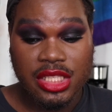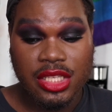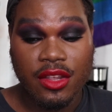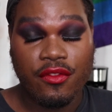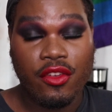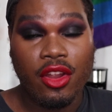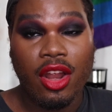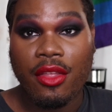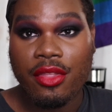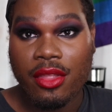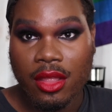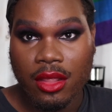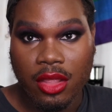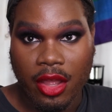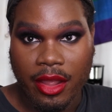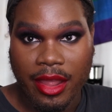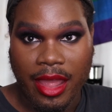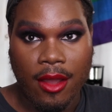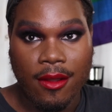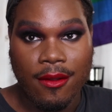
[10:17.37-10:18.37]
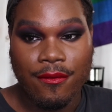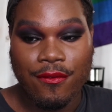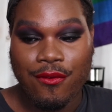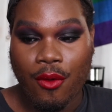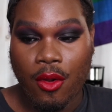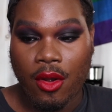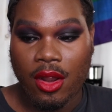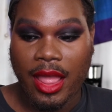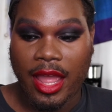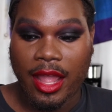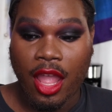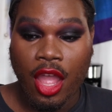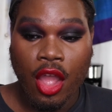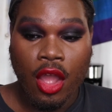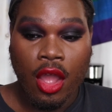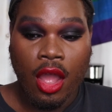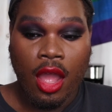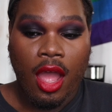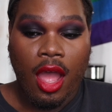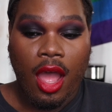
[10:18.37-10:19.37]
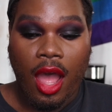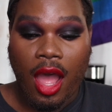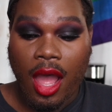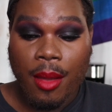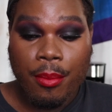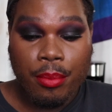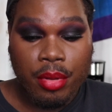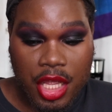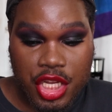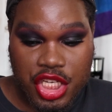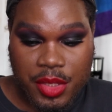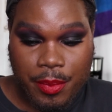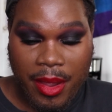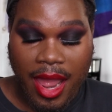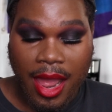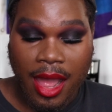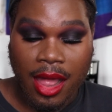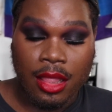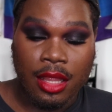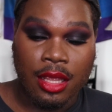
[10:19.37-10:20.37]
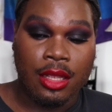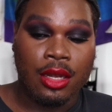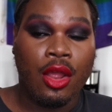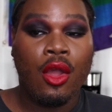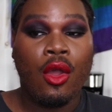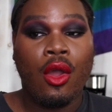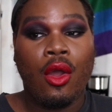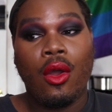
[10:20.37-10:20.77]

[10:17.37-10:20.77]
So if you're on the lookout for like a blush palette,